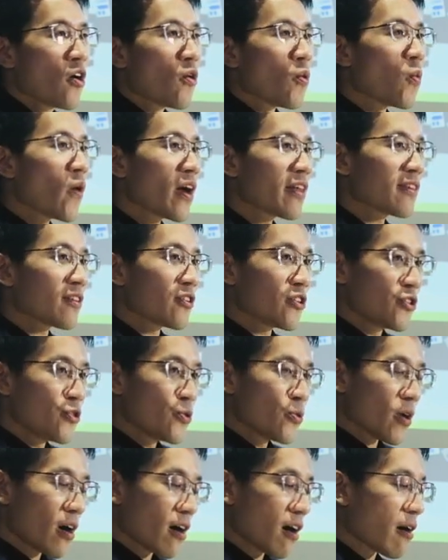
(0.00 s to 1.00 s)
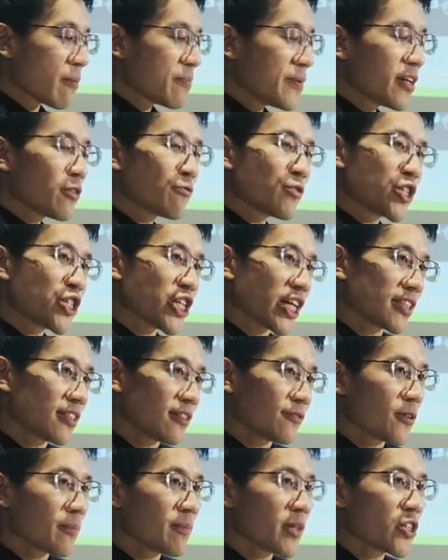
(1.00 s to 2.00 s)
whether you are being
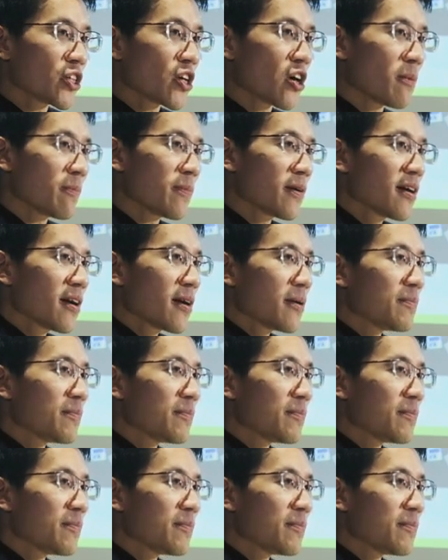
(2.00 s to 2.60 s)
rejected from the job,